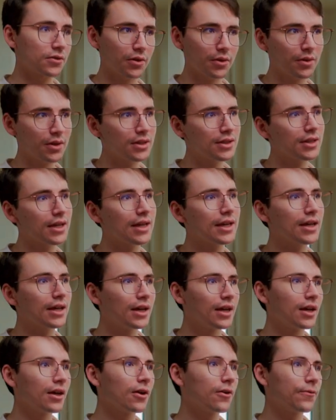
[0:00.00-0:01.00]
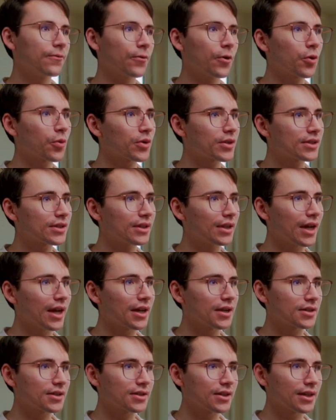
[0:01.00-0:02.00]
So I'm going to say
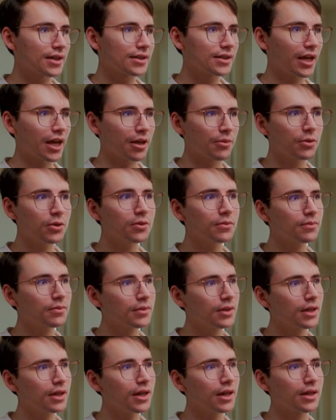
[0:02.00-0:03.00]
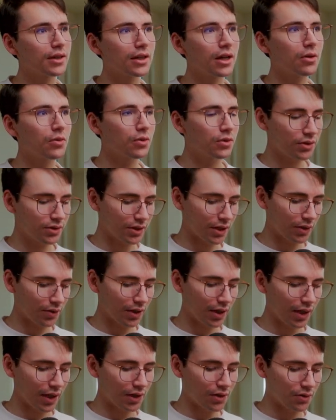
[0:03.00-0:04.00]
/table, and that will
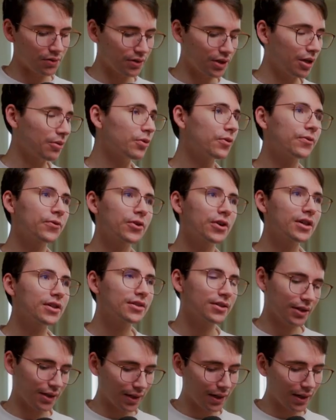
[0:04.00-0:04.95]
generate a new table for us.